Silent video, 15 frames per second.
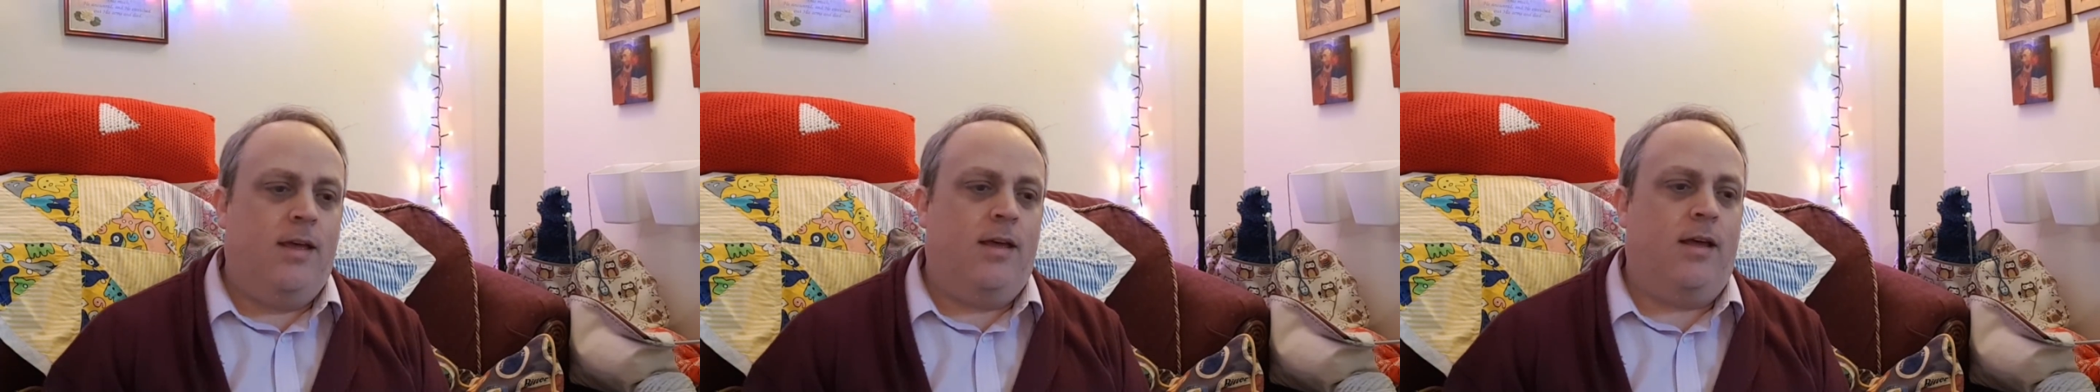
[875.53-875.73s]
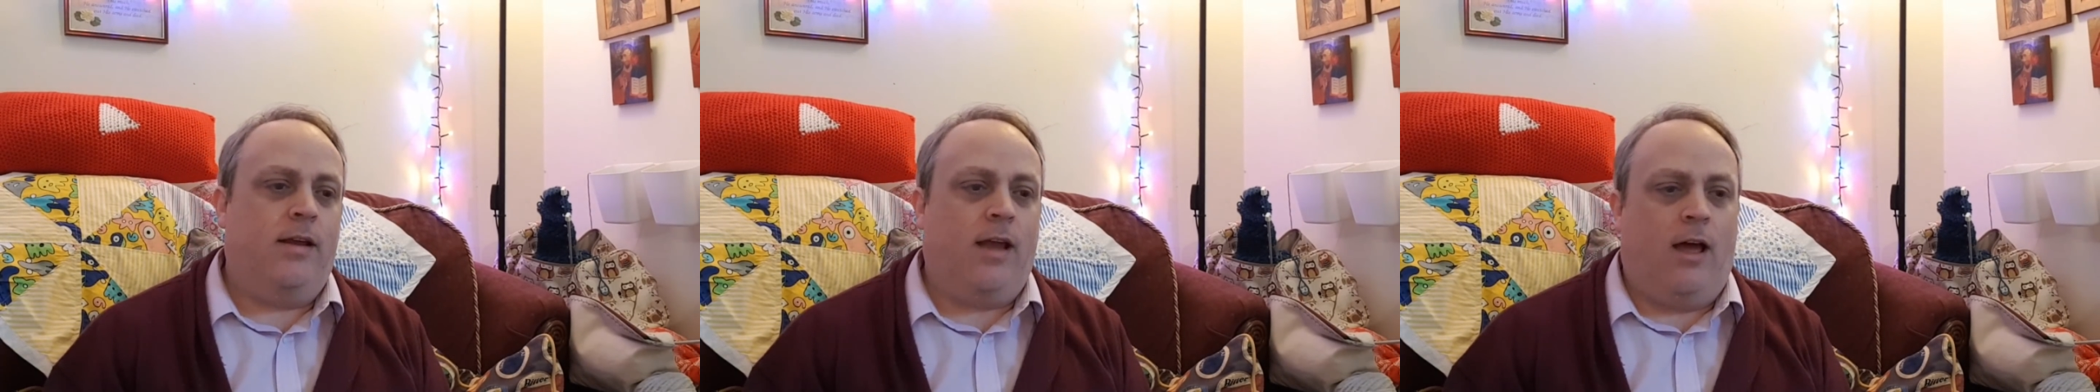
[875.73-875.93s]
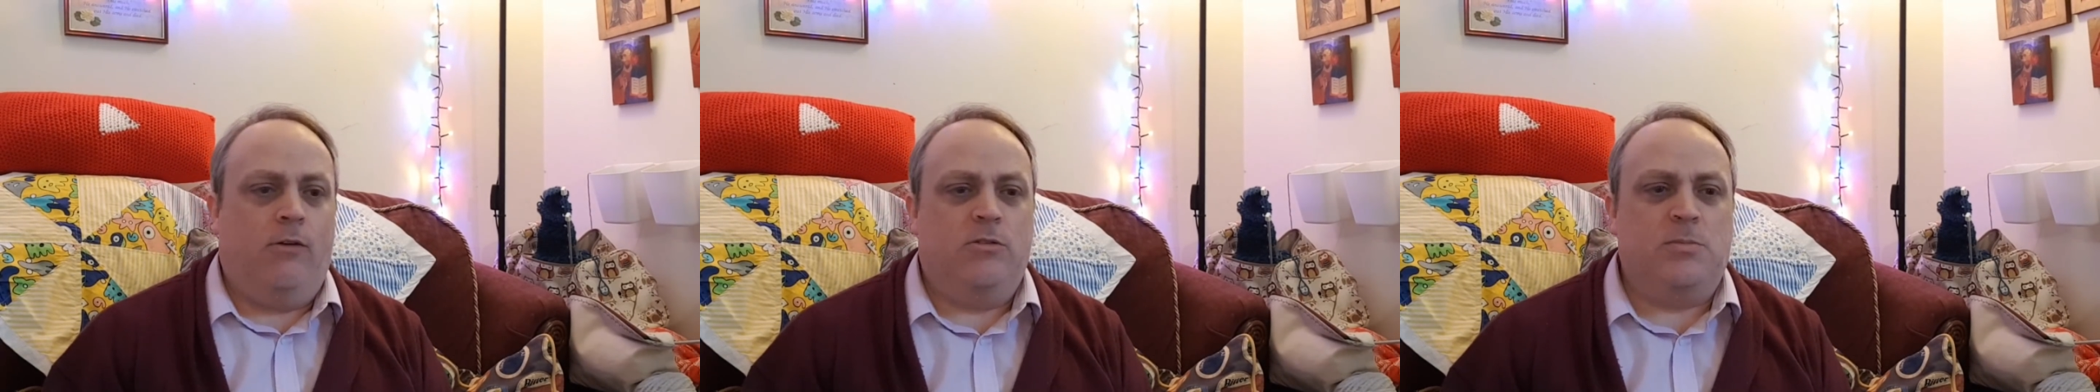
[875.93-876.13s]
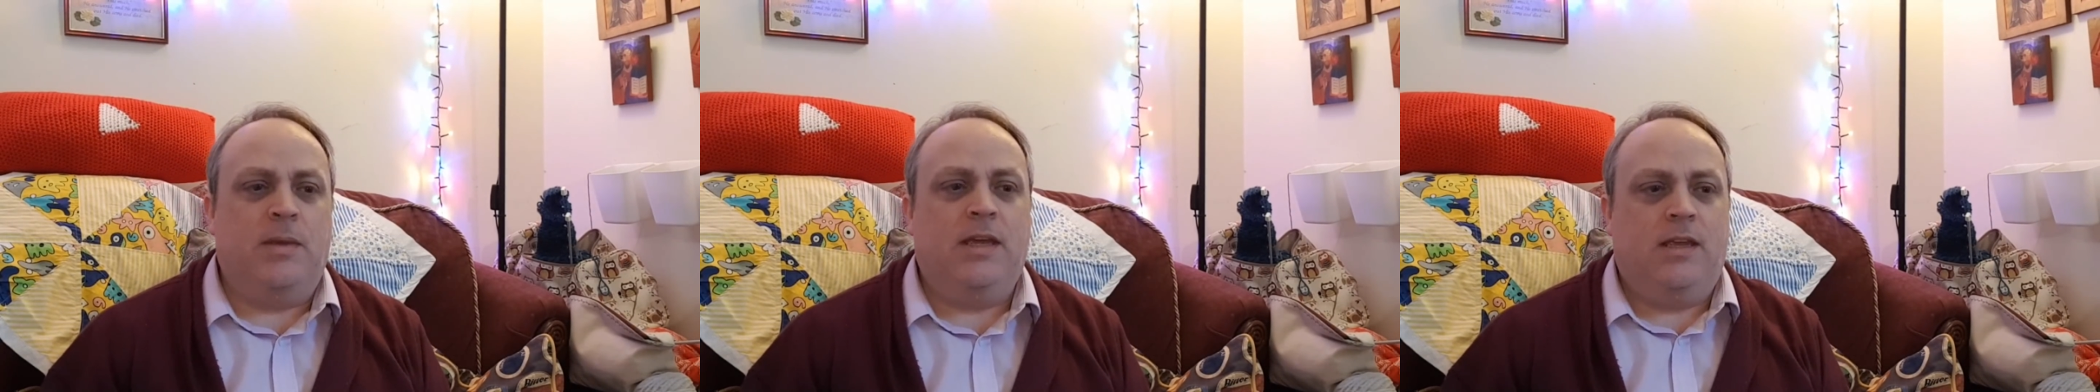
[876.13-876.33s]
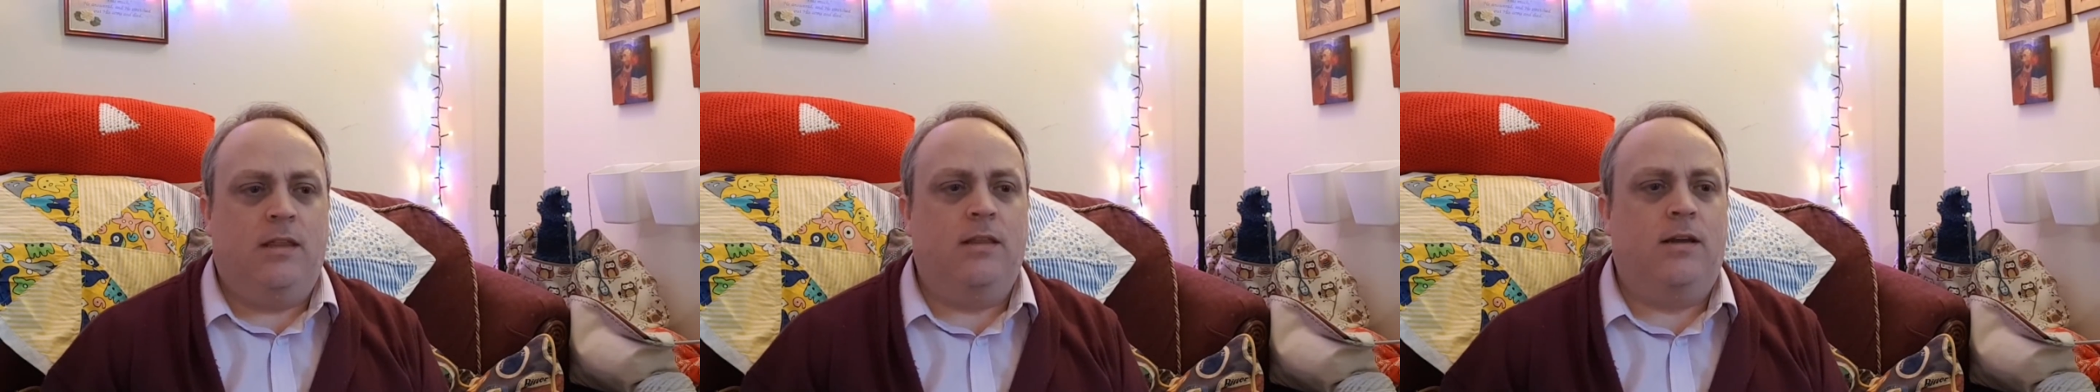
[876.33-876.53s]
and I was
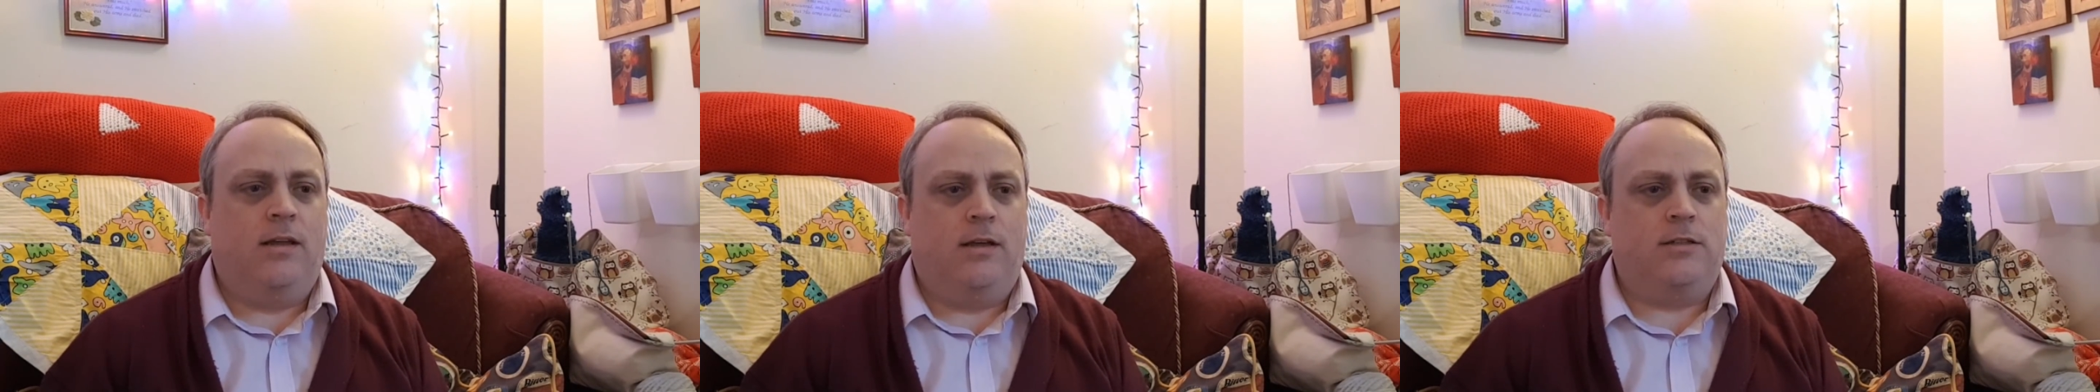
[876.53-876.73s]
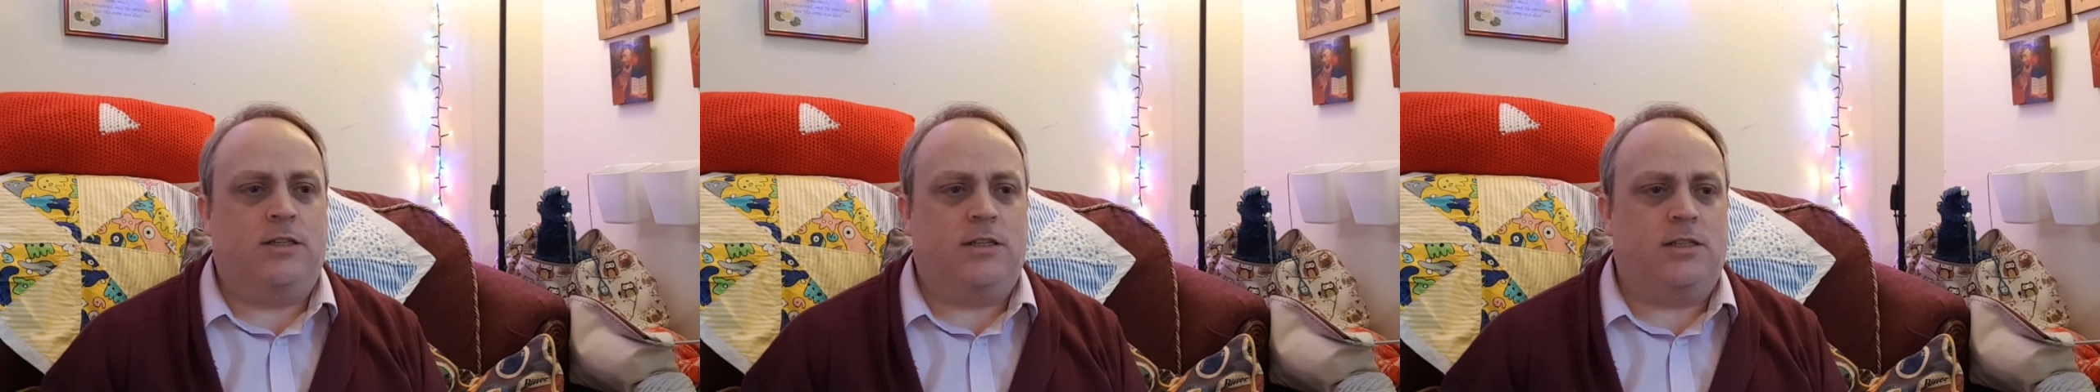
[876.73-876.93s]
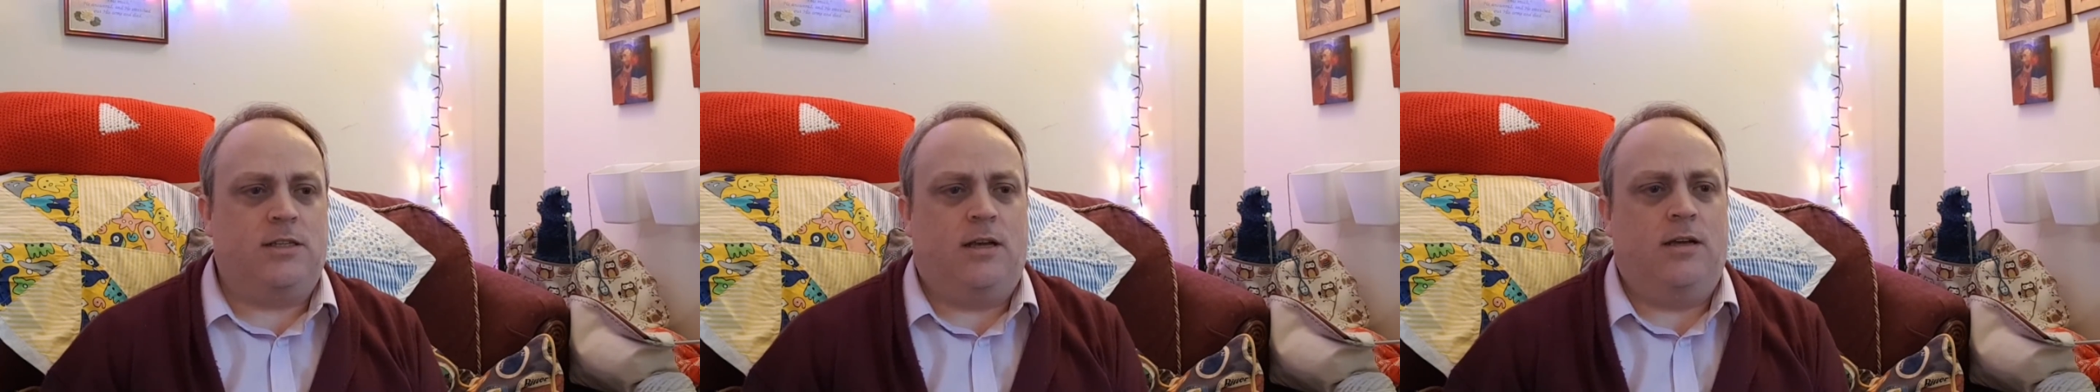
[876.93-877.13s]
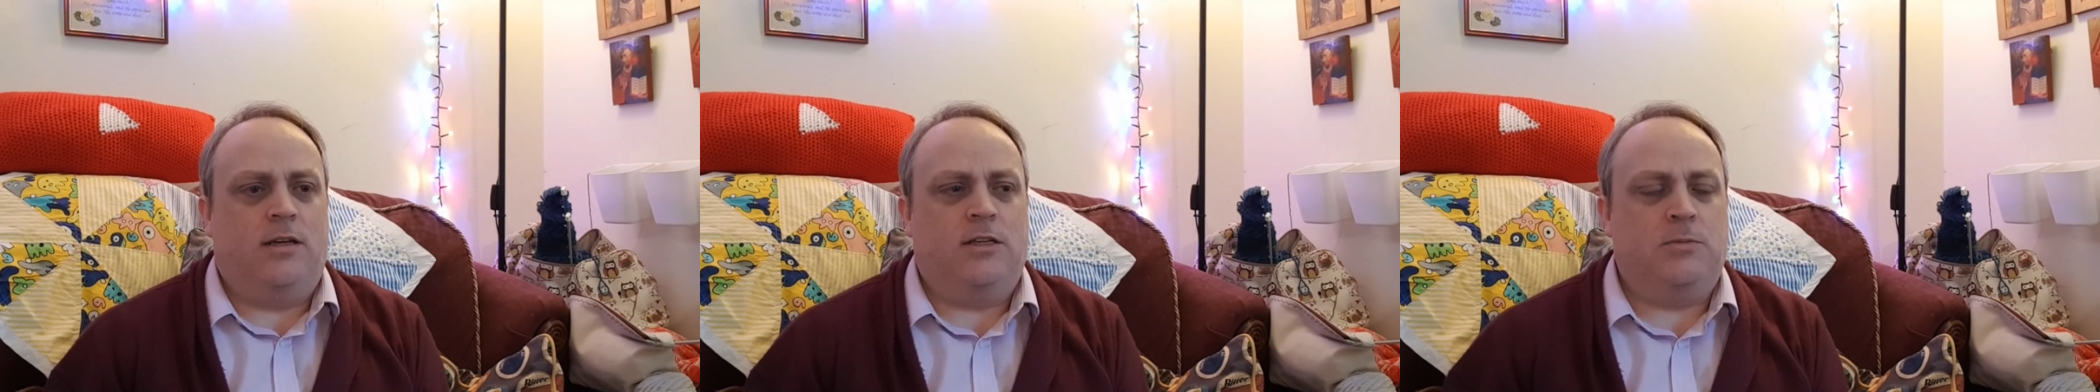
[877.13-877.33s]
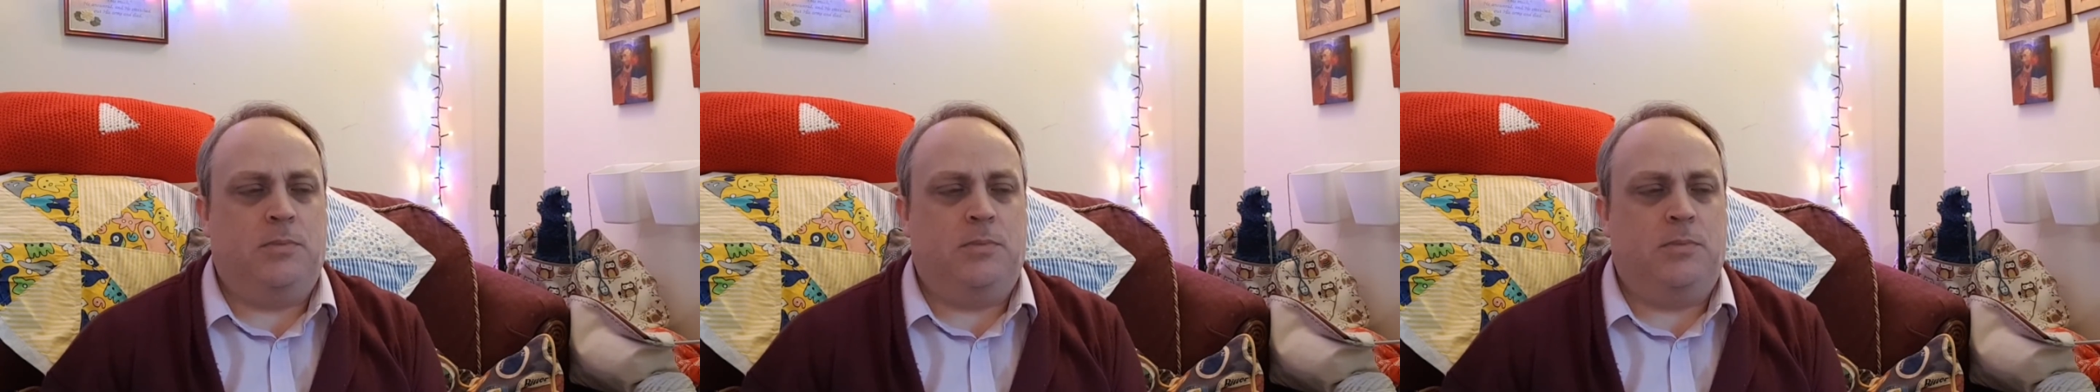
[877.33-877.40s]
making the largest size,